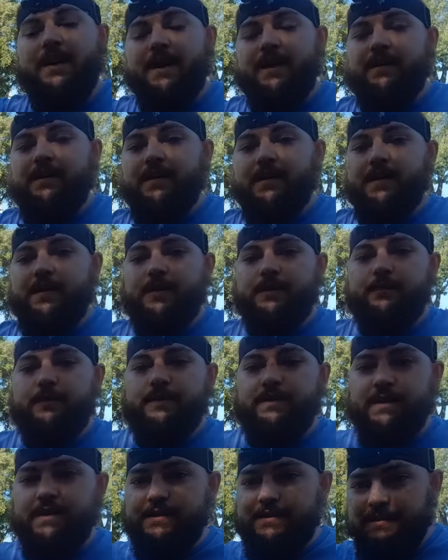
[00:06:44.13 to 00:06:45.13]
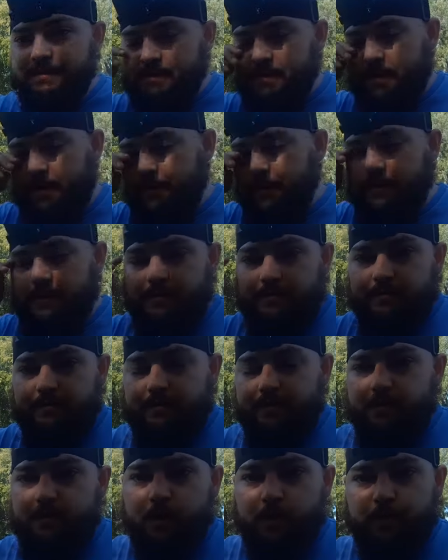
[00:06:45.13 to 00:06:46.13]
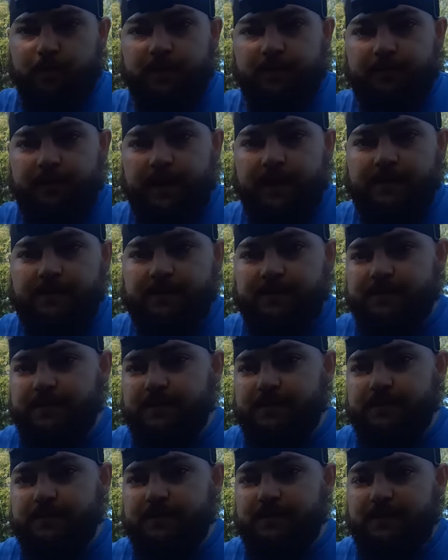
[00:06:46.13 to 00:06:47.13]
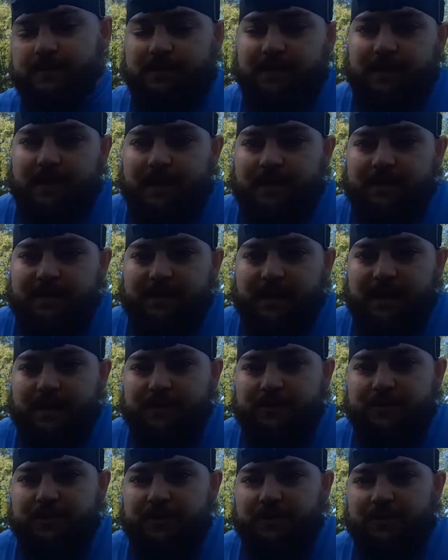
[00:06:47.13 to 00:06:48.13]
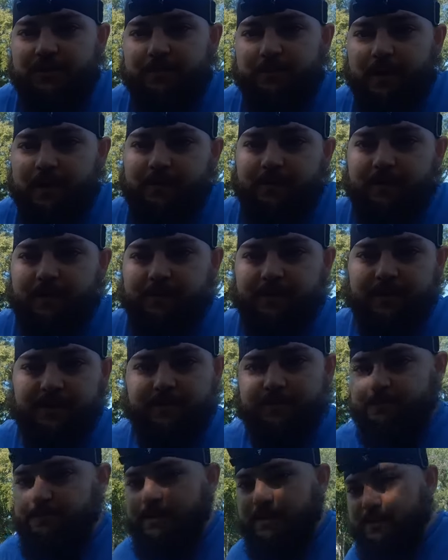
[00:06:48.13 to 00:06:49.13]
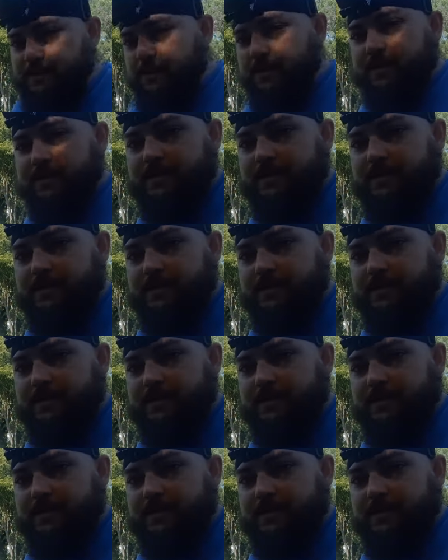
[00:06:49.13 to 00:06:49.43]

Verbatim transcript: And uh, with this, I mean, you'll go pretty fast. You just kind of gotta chill and pedal. I mean, it's, it's pretty